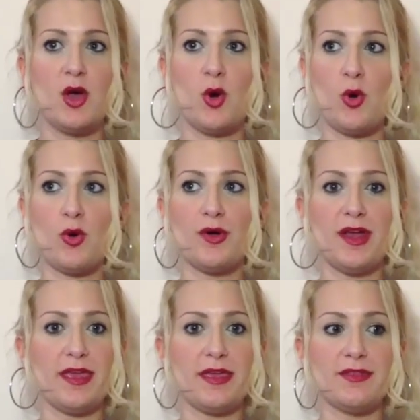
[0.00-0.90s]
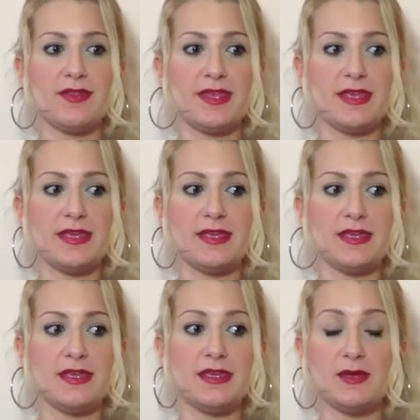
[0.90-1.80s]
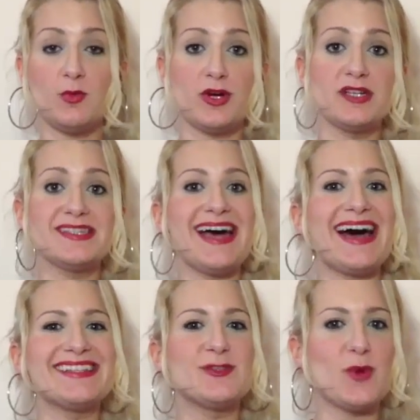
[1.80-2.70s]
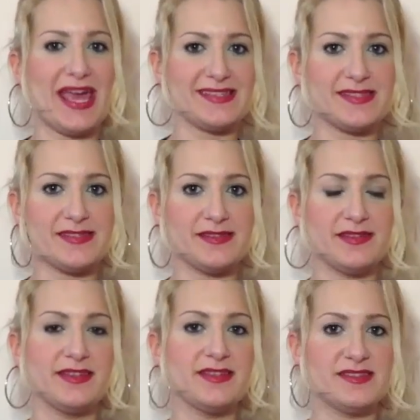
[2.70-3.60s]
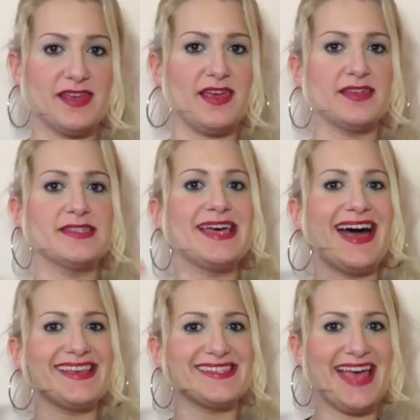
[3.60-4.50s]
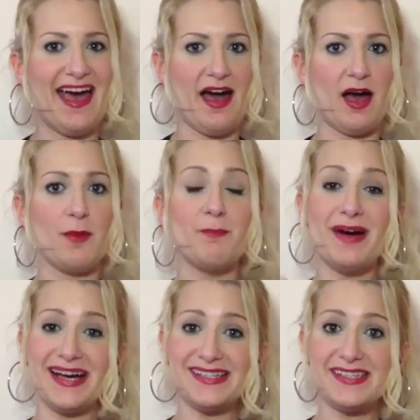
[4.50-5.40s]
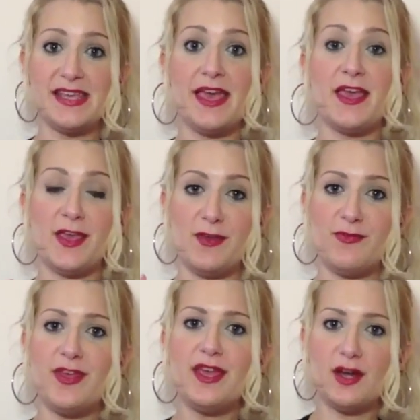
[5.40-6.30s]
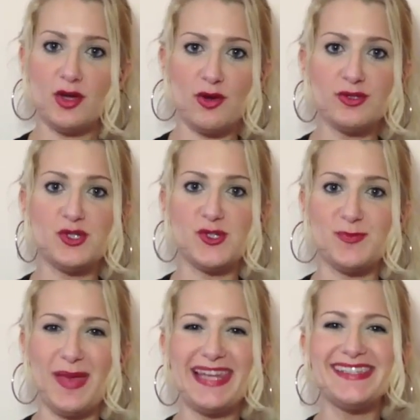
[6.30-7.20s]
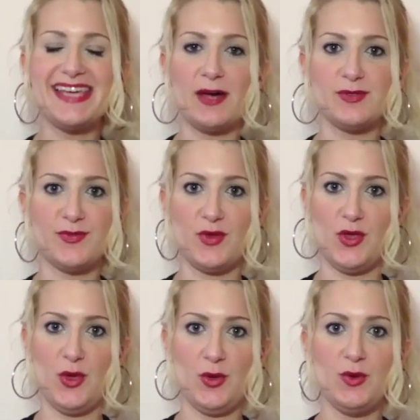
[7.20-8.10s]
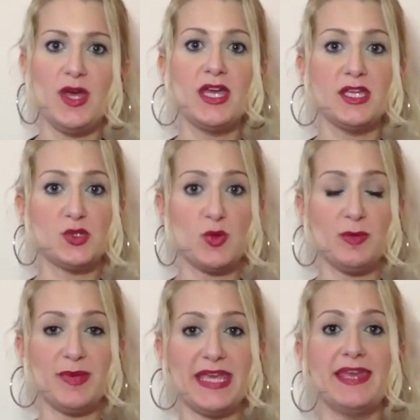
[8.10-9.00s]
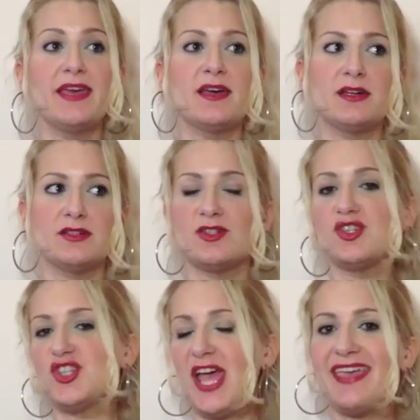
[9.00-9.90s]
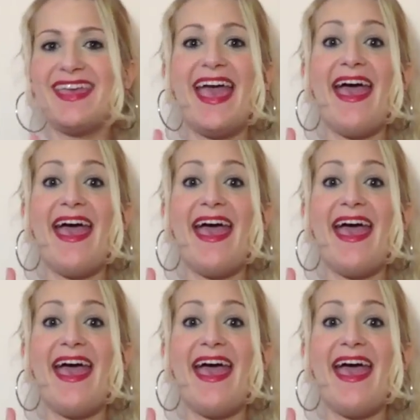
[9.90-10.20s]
or in the word address, it is heard as A. But if they are going to spell it out for you, it will be J-A-C-K.